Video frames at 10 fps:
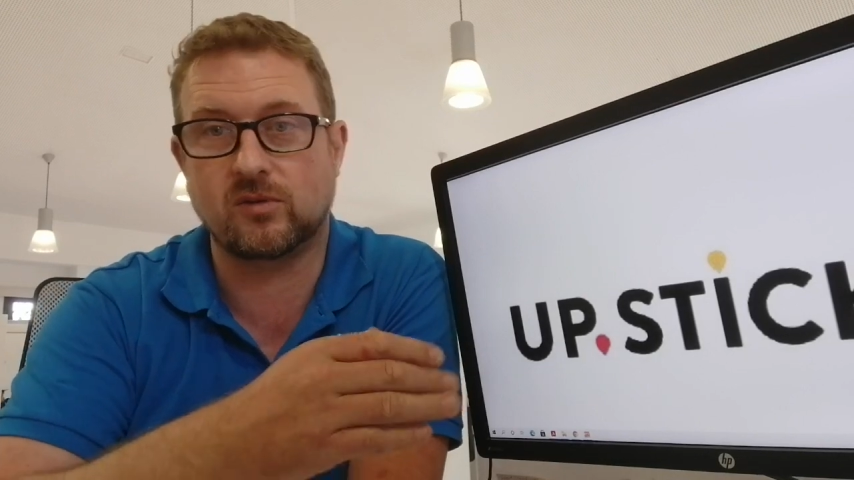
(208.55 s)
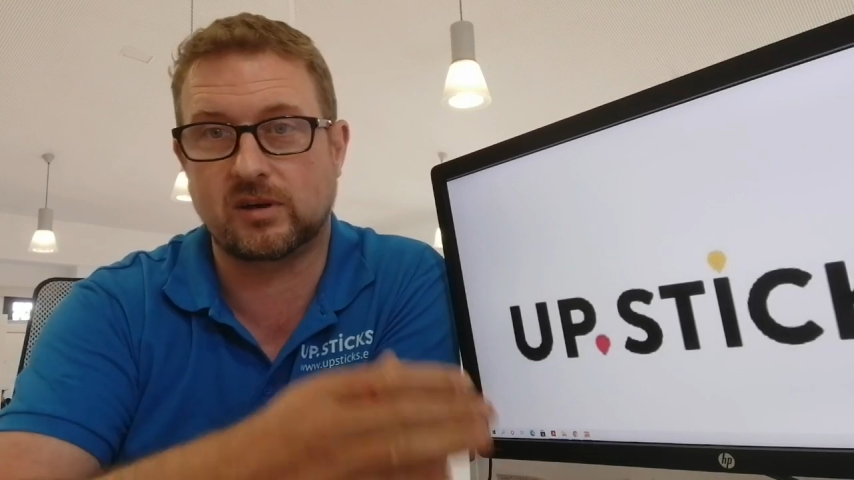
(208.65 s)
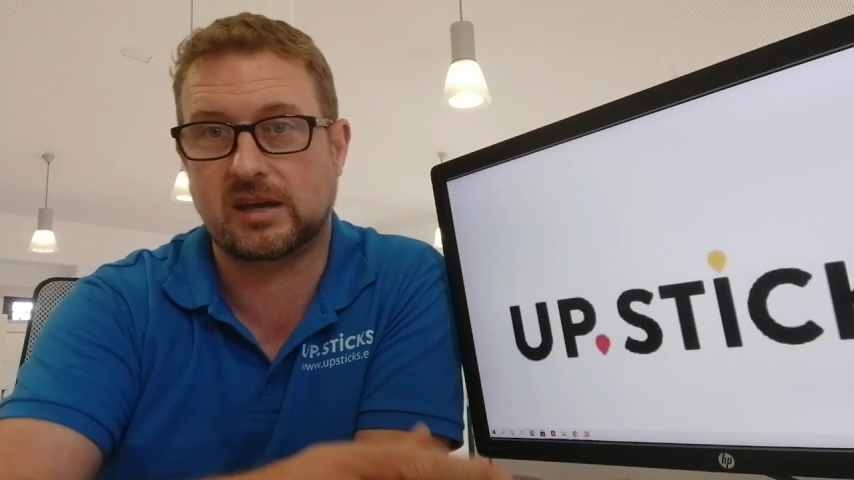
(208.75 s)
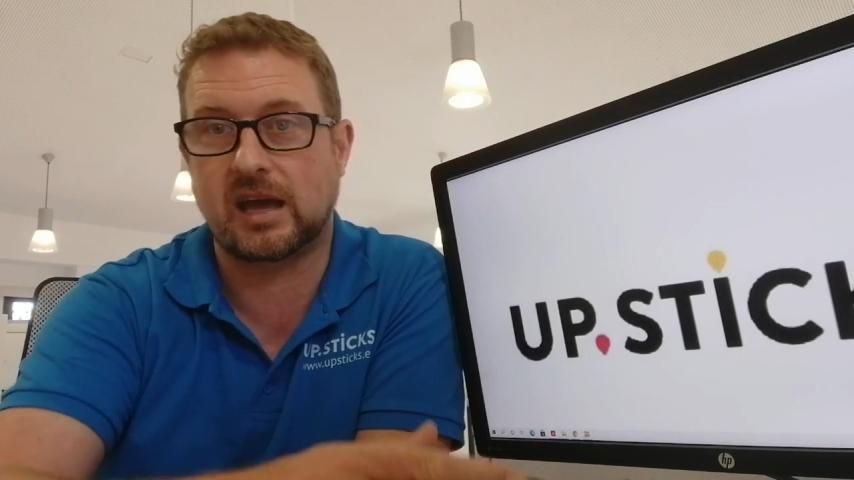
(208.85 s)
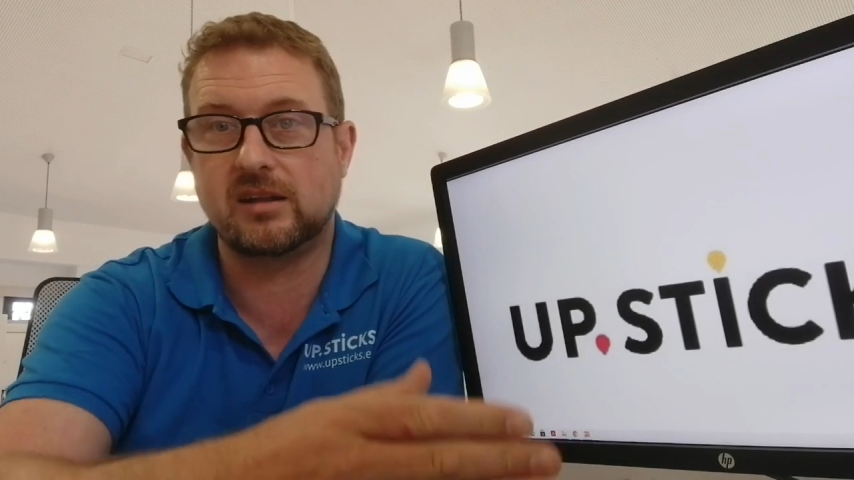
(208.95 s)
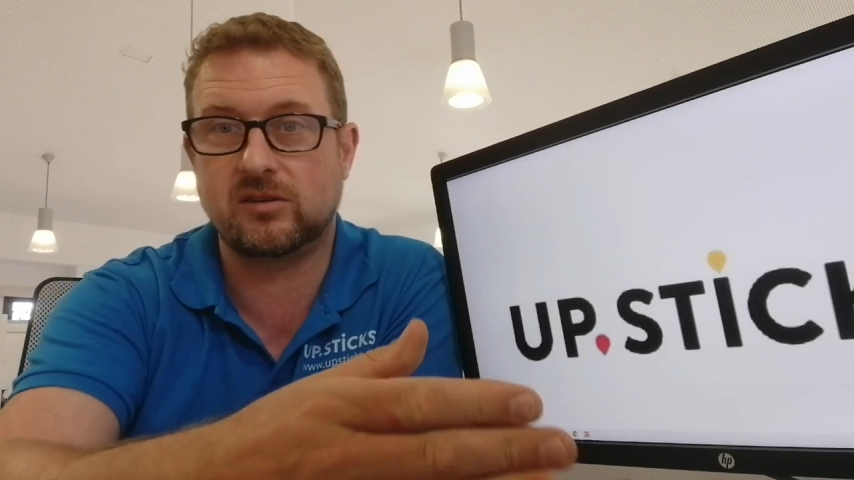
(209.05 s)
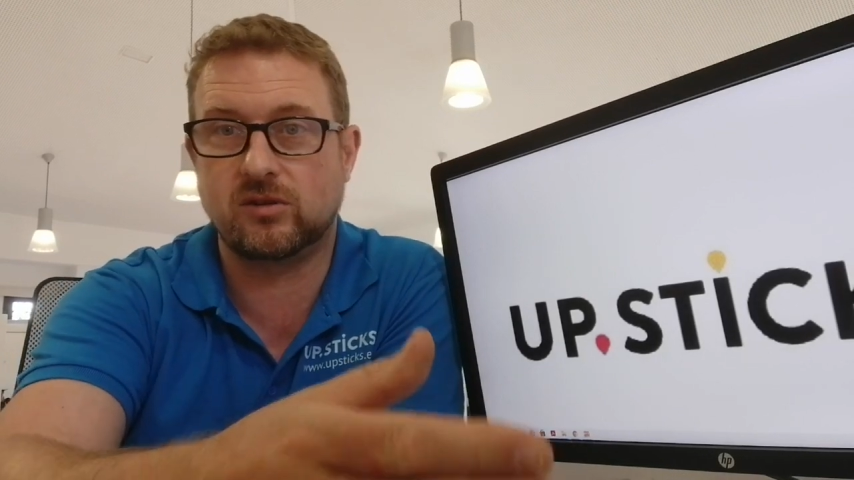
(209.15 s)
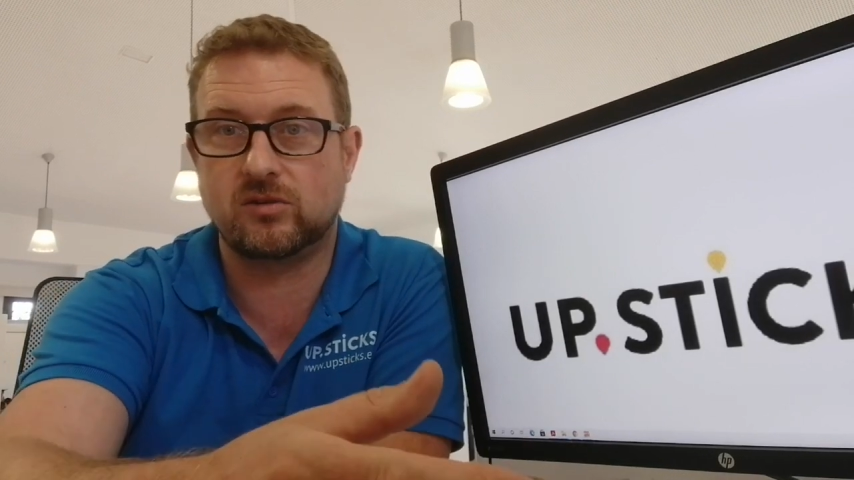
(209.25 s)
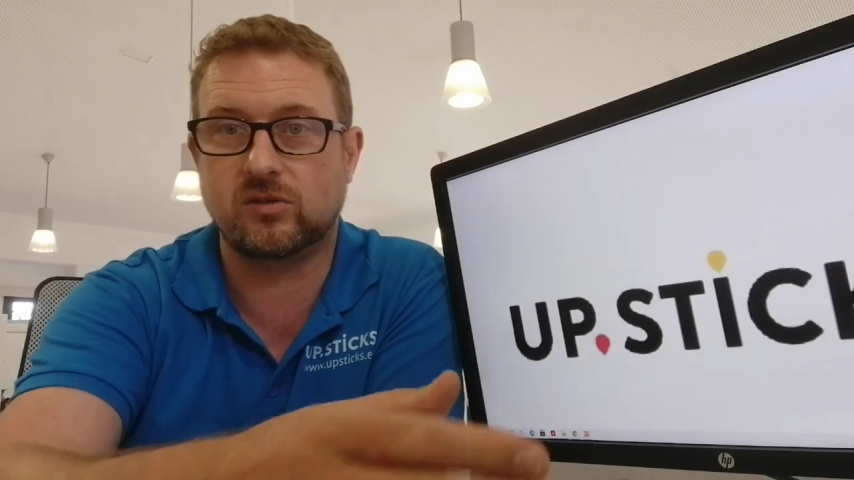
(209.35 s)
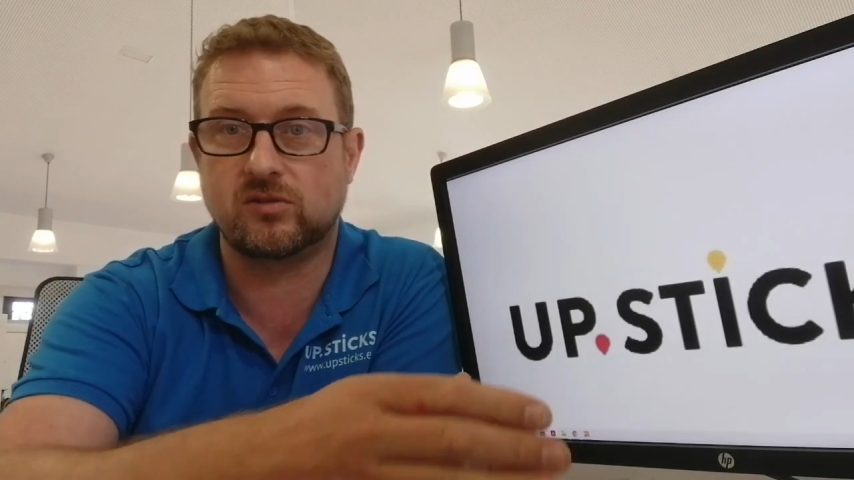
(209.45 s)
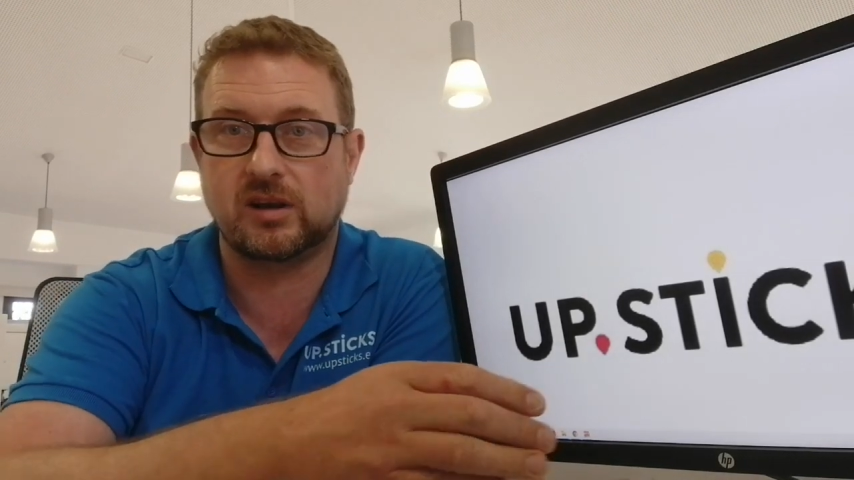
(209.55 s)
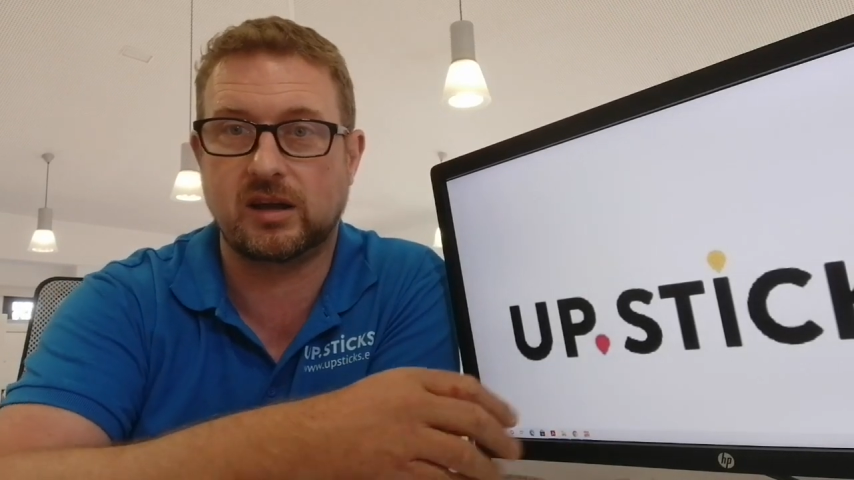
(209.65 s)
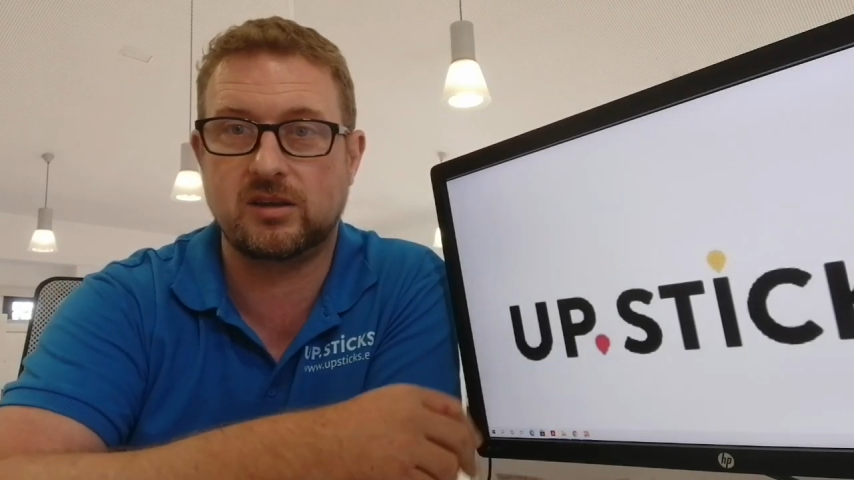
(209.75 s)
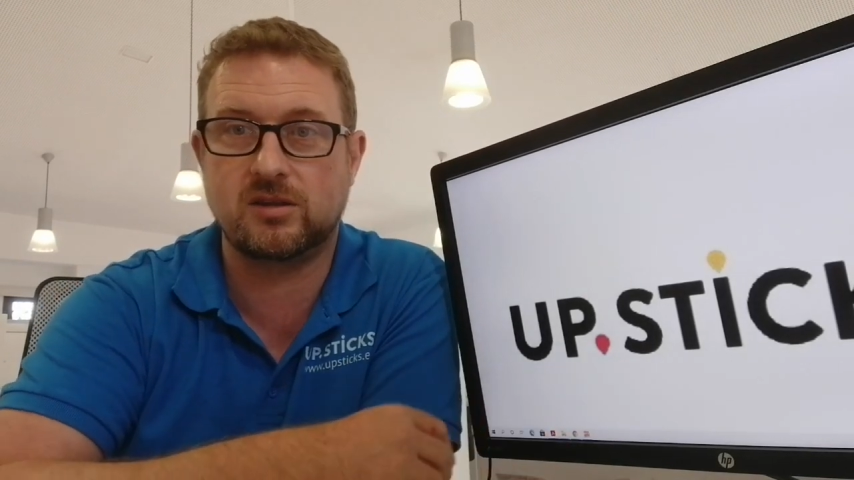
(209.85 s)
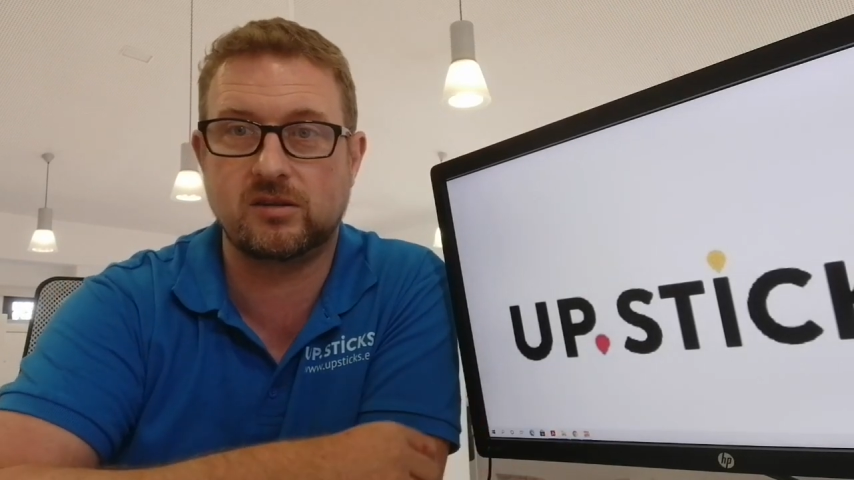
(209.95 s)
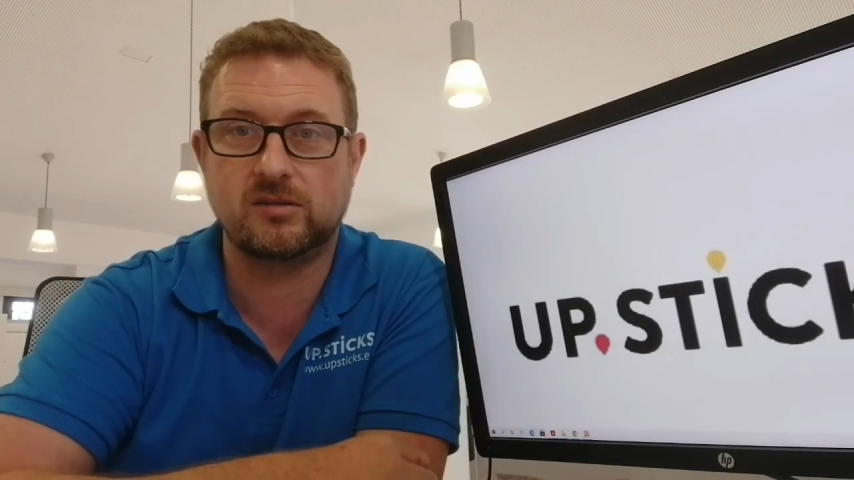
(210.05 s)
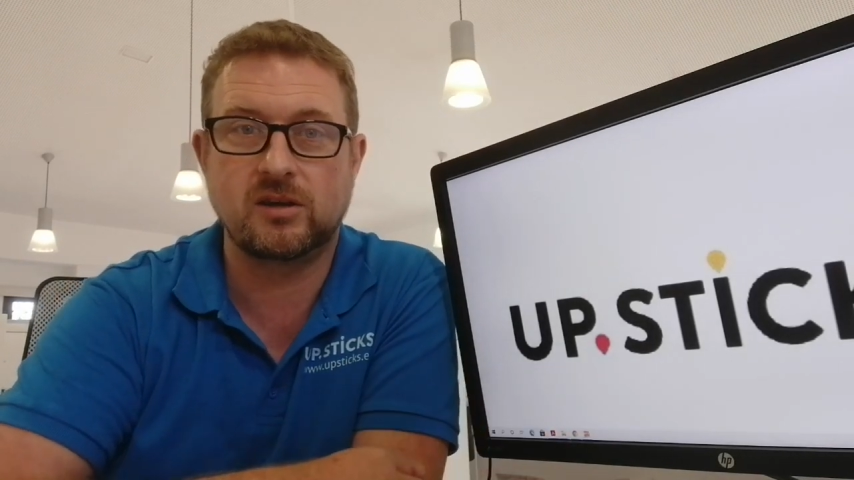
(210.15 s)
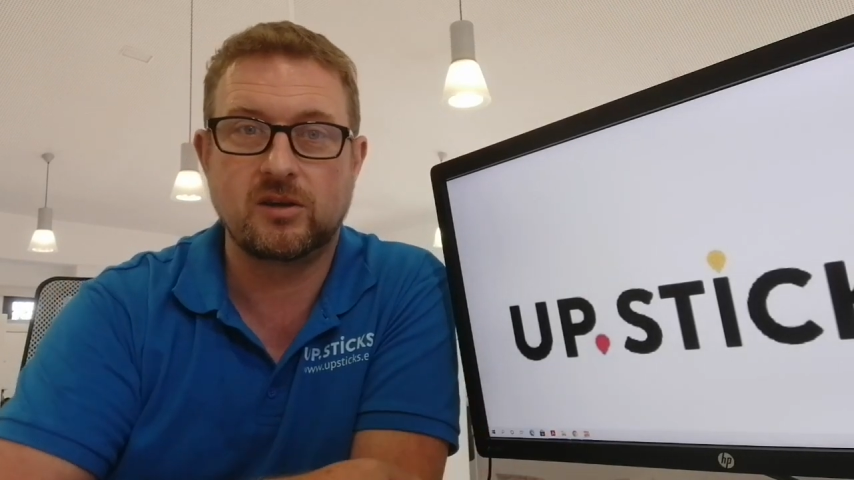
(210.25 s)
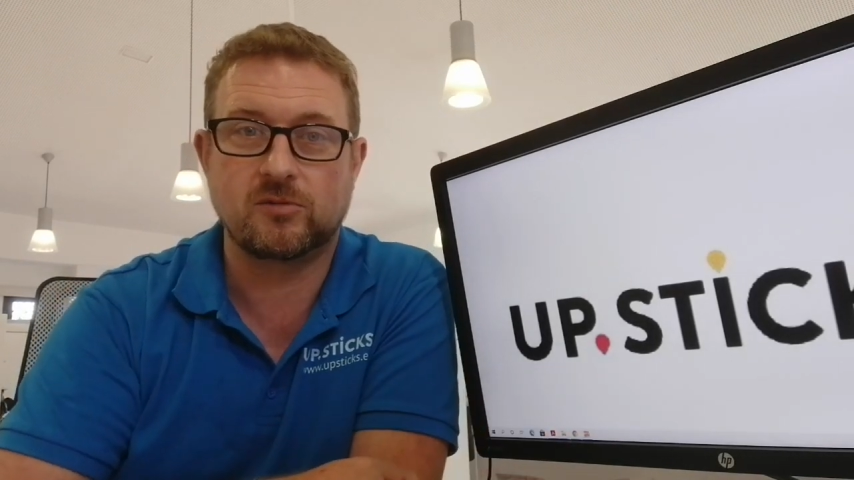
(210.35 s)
or again, you use an agent,